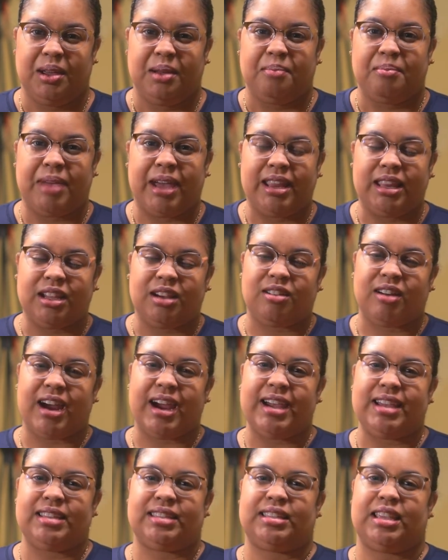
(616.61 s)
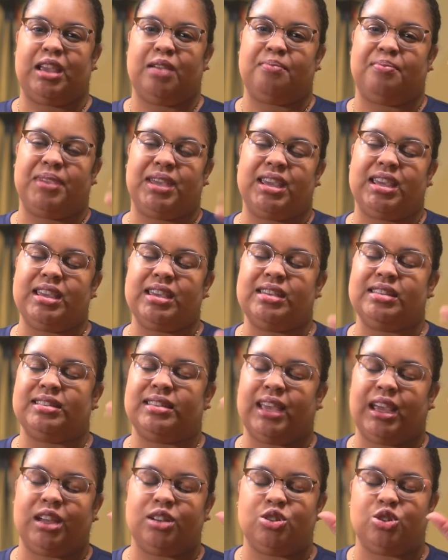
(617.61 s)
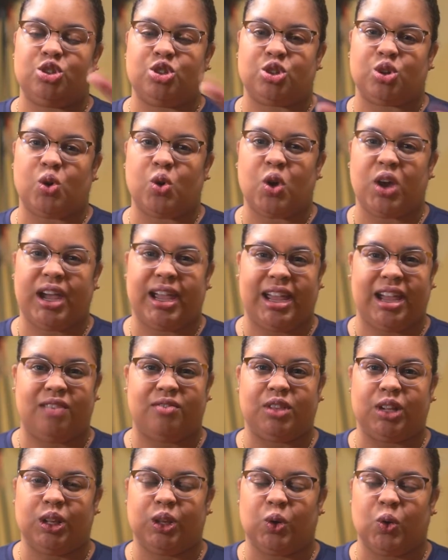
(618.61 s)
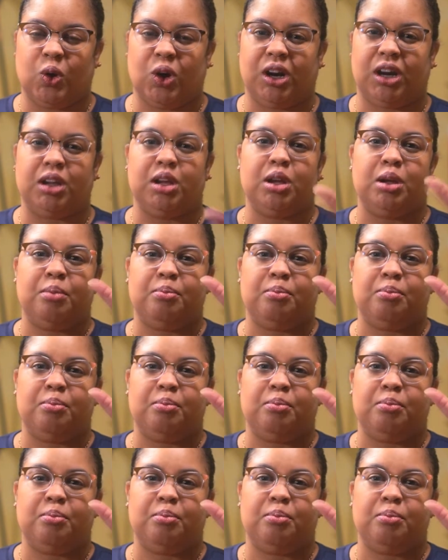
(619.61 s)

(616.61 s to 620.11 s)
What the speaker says: May the grace and peace and joy of the Lord